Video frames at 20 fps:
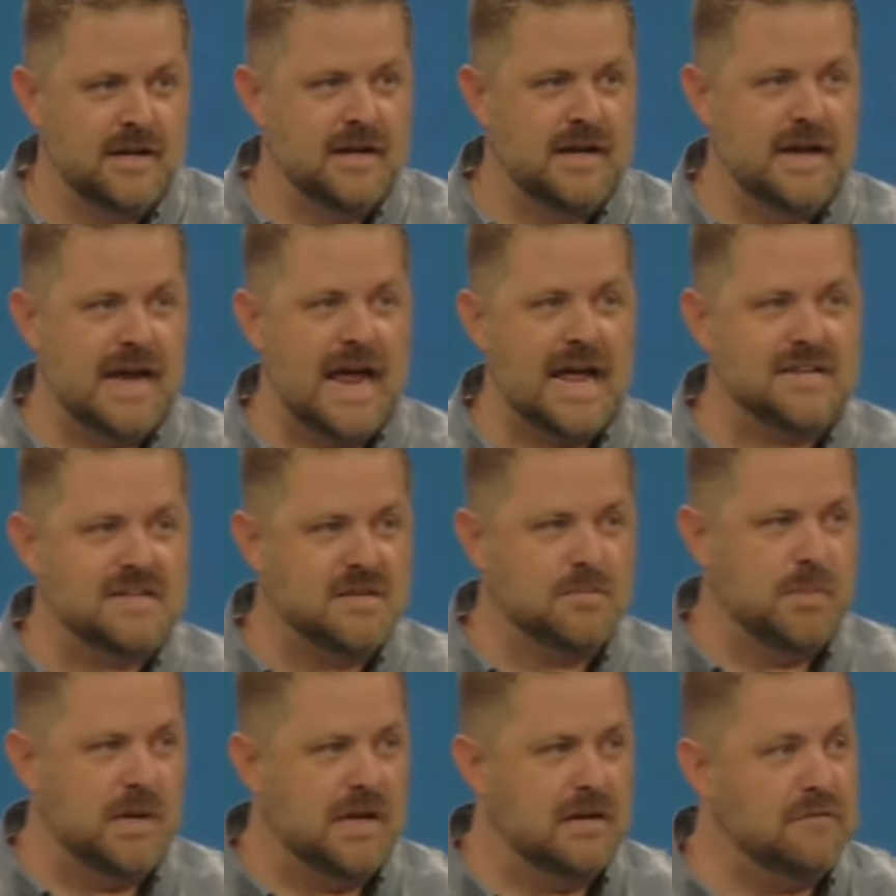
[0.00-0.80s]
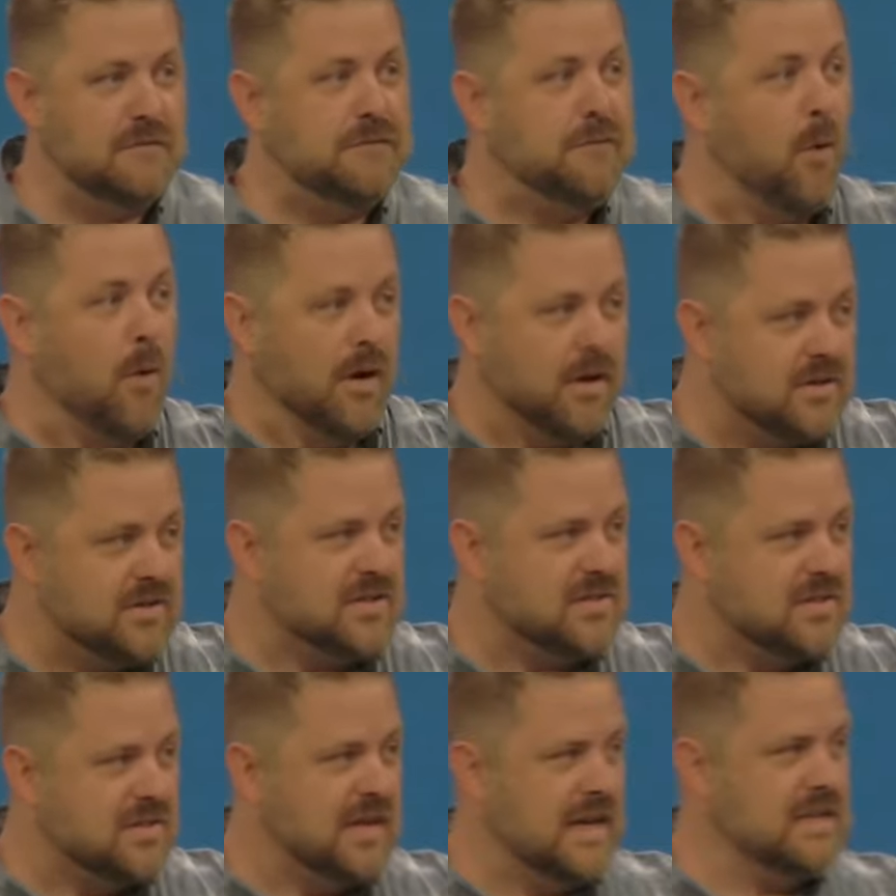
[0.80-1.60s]
It had to be
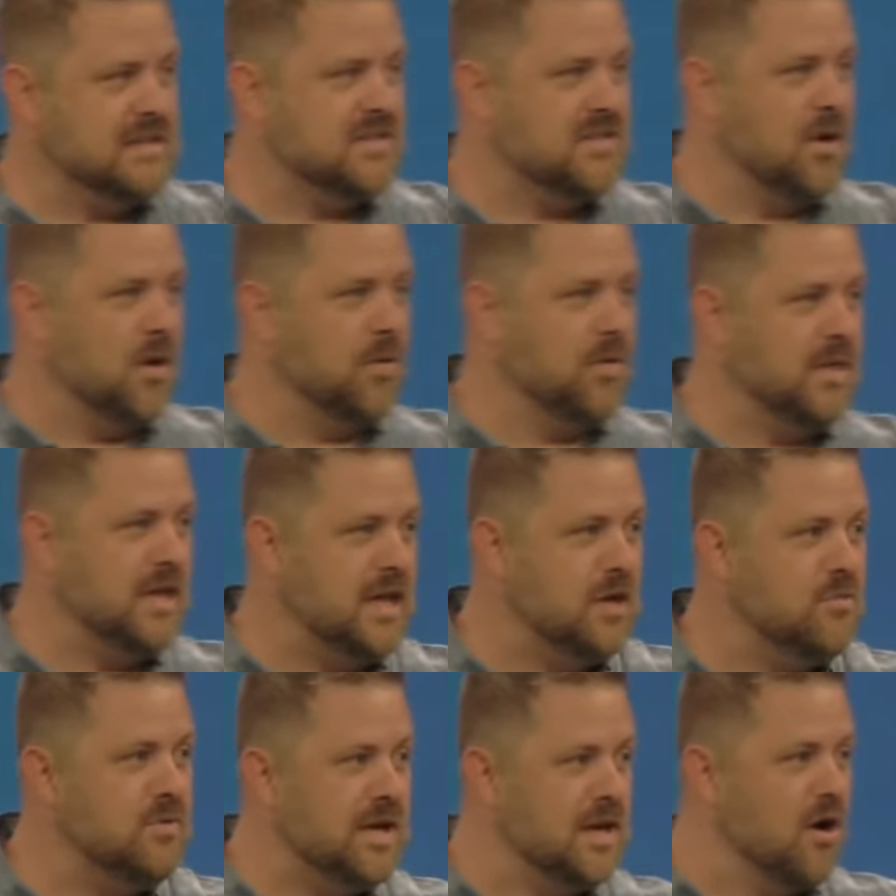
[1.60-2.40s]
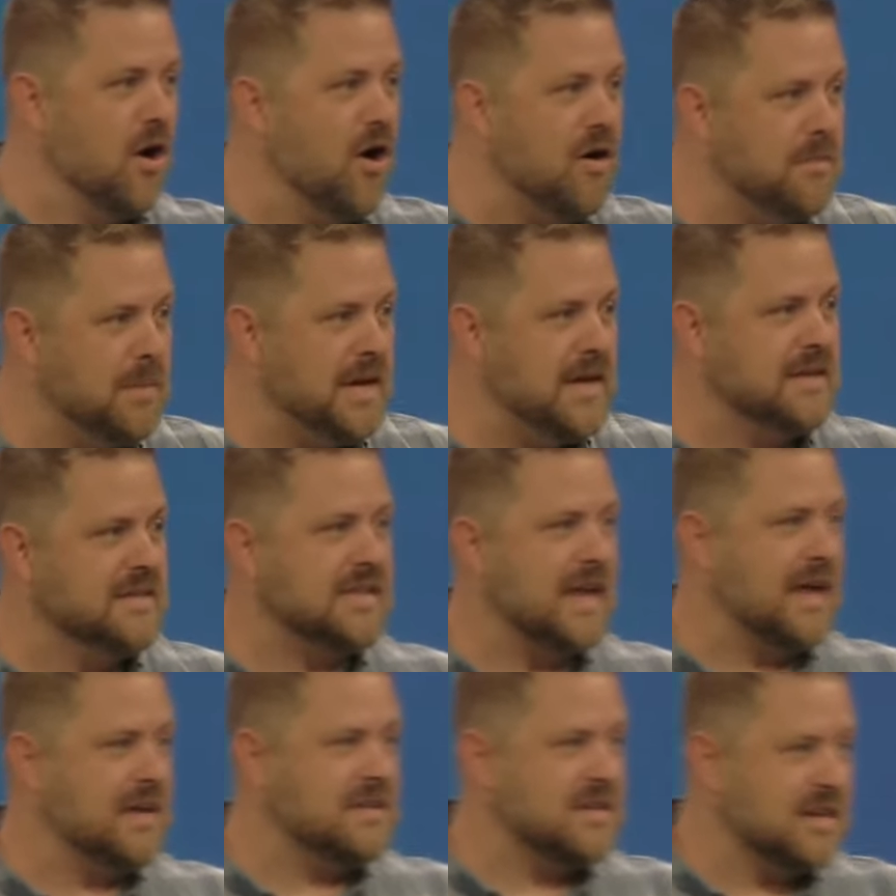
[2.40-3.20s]
enforced. And so the Union
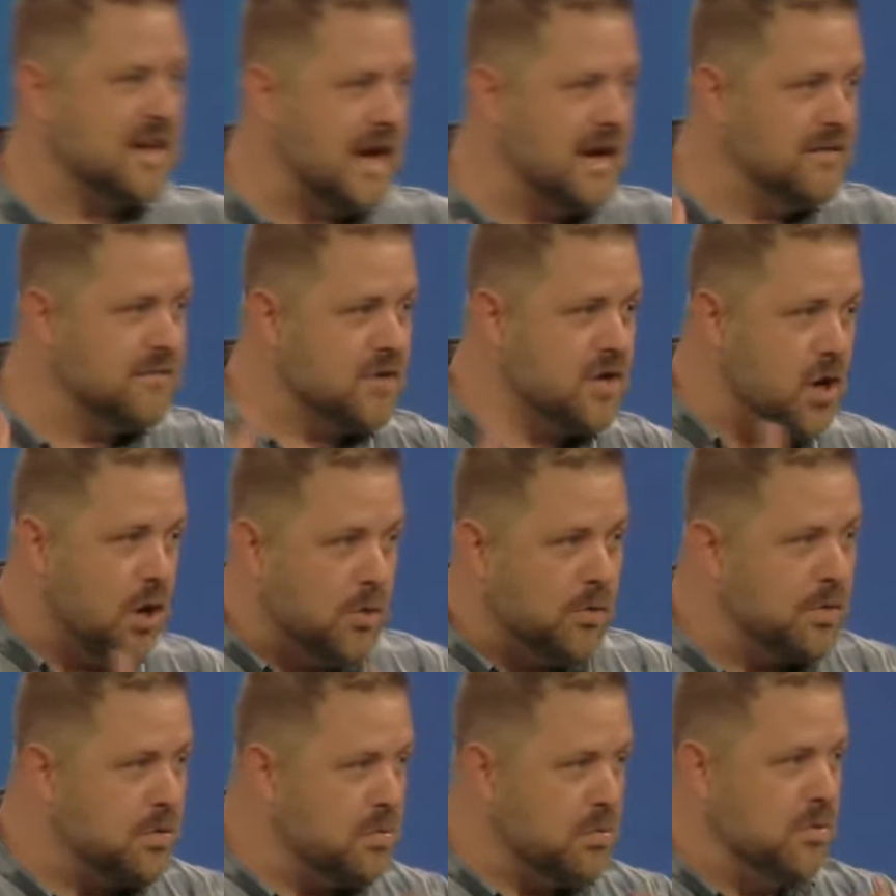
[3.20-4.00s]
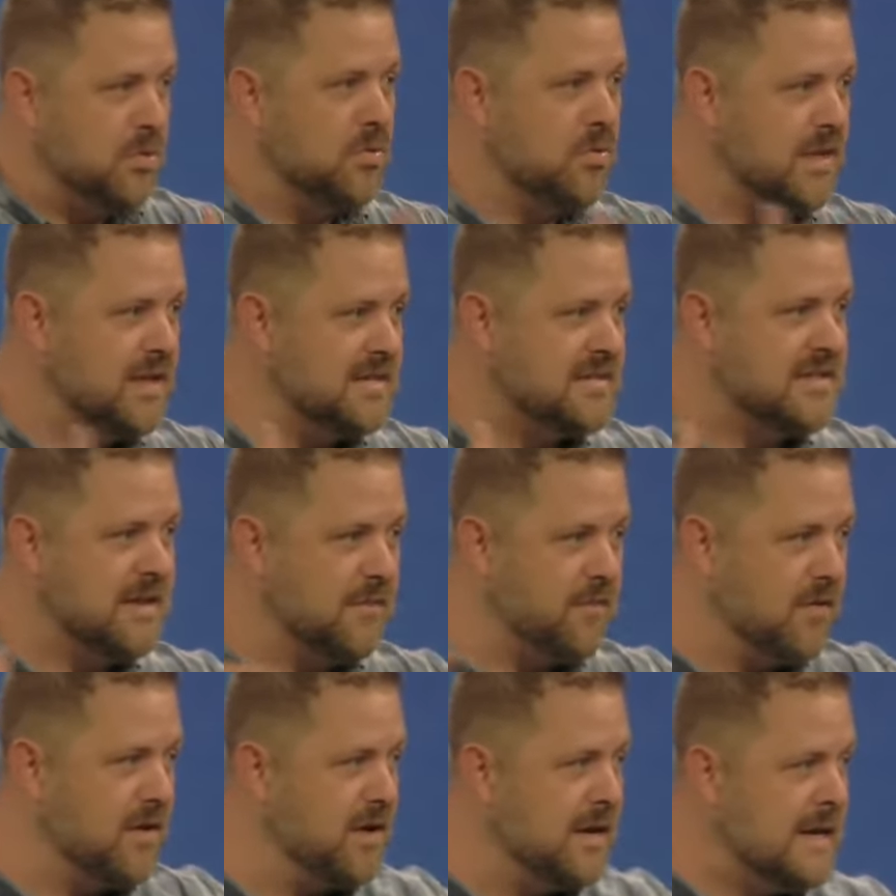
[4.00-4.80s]
armies had to kind of go through these
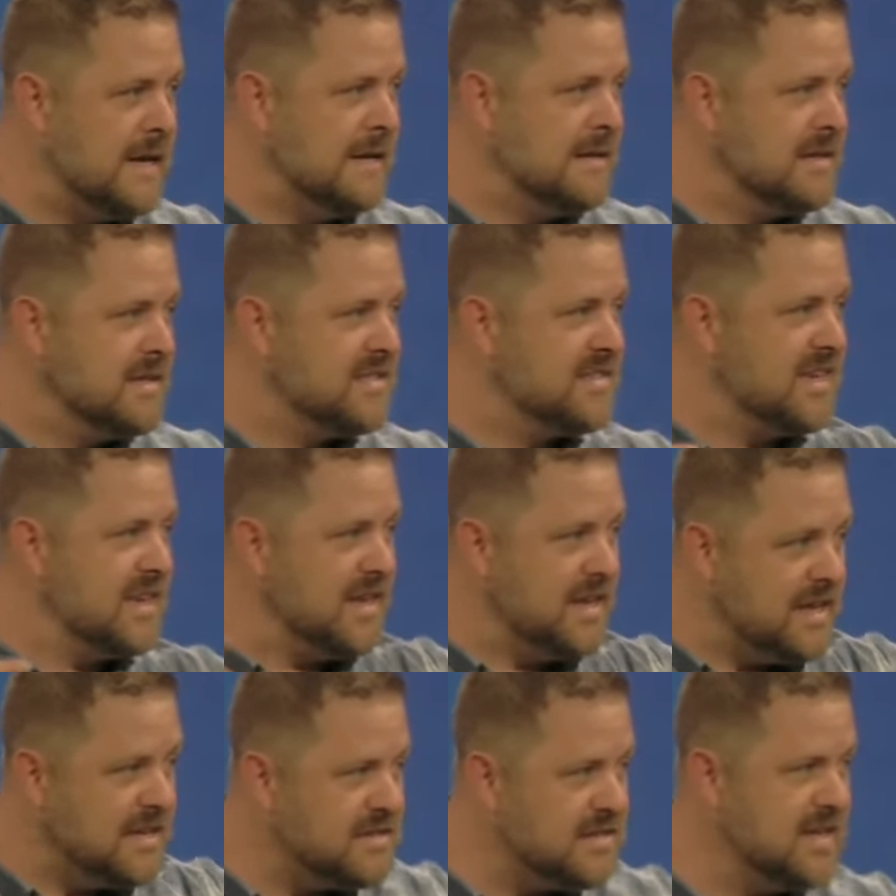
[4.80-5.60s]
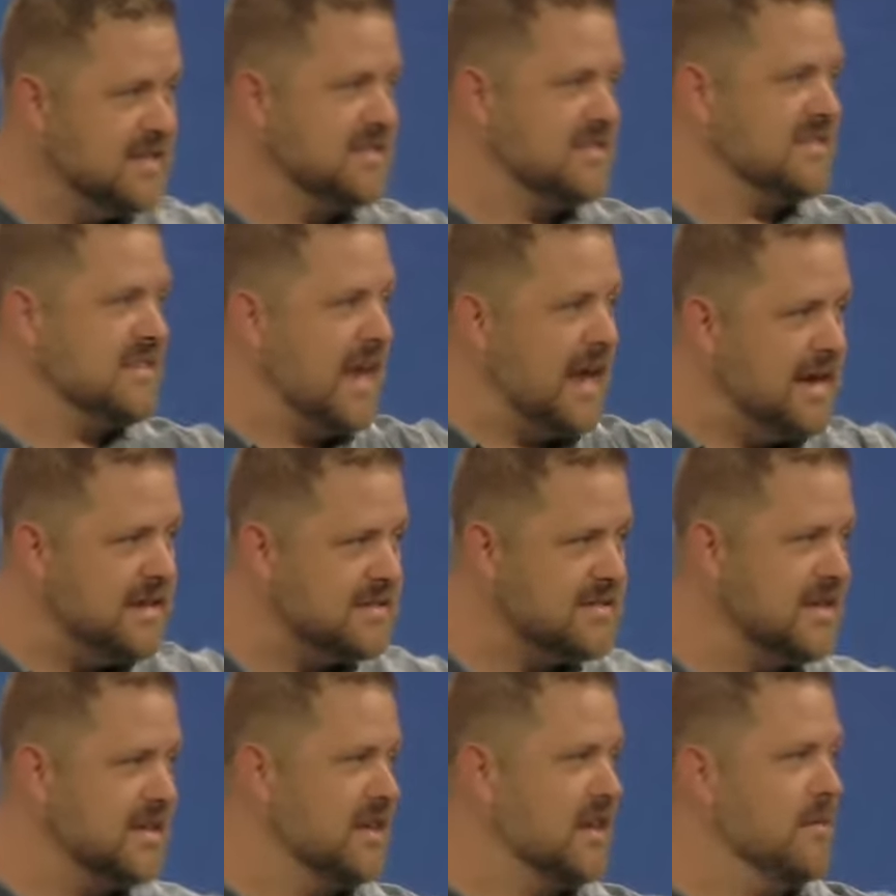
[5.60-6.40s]
different cities and
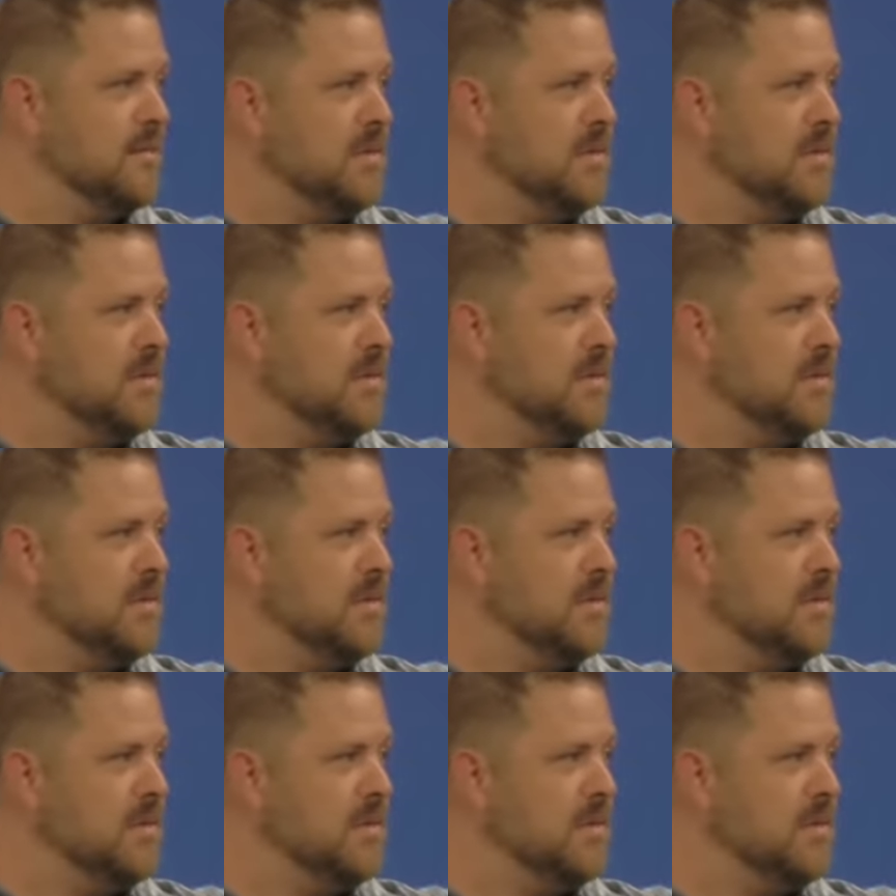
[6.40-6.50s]
states and